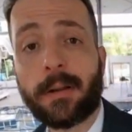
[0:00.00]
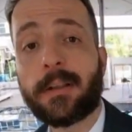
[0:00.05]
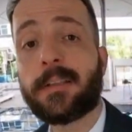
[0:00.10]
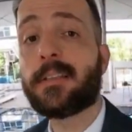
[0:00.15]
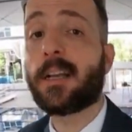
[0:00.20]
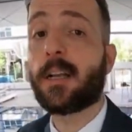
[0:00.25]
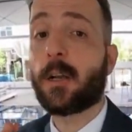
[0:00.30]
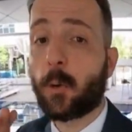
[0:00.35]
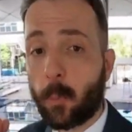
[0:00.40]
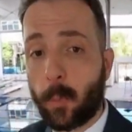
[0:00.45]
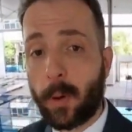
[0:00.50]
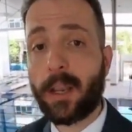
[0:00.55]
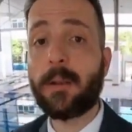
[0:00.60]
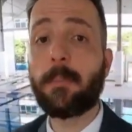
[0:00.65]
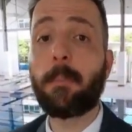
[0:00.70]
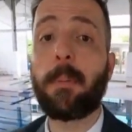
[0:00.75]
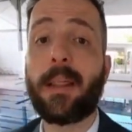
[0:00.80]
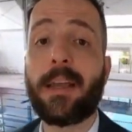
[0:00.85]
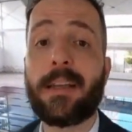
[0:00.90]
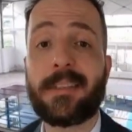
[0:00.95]
It's a great
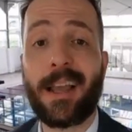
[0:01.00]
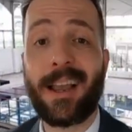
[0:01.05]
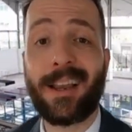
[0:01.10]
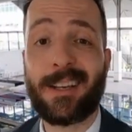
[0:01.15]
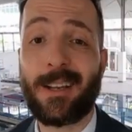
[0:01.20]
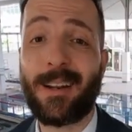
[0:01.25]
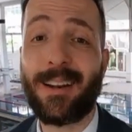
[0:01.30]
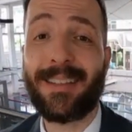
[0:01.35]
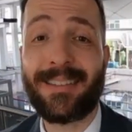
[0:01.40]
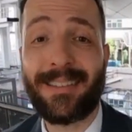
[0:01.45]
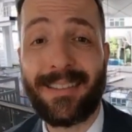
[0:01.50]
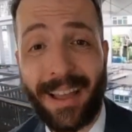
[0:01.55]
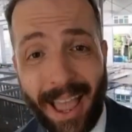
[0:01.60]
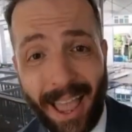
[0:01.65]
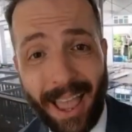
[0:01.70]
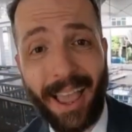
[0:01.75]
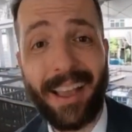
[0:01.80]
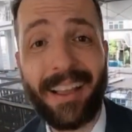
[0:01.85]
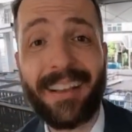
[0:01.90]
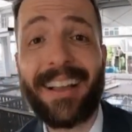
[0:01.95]
place actually to
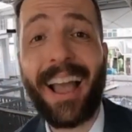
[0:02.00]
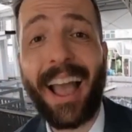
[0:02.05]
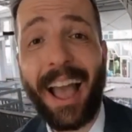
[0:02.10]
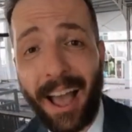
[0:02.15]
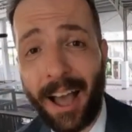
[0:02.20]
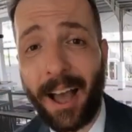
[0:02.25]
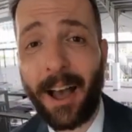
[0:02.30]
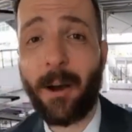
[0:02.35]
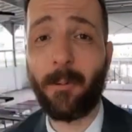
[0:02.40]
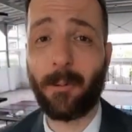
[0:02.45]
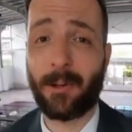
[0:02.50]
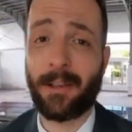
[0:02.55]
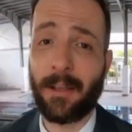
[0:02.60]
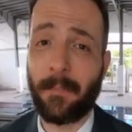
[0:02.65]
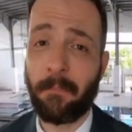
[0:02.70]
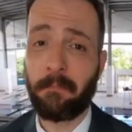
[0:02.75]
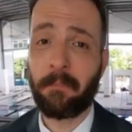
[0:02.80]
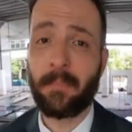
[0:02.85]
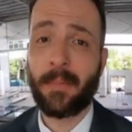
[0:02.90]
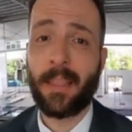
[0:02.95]
hang out.
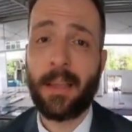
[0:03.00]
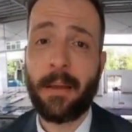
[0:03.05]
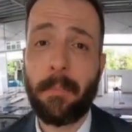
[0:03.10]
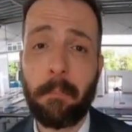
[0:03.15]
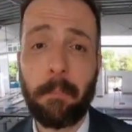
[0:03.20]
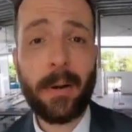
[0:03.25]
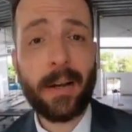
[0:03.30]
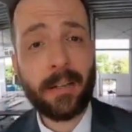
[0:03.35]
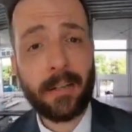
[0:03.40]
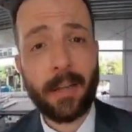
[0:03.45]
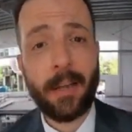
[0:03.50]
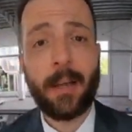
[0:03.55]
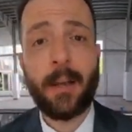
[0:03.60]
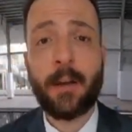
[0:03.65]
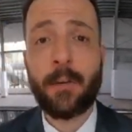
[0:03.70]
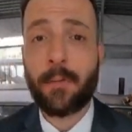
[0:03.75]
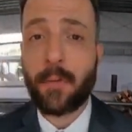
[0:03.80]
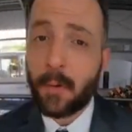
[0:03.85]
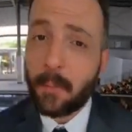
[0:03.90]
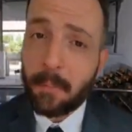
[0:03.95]
But
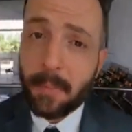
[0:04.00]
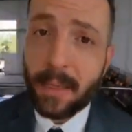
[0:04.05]
for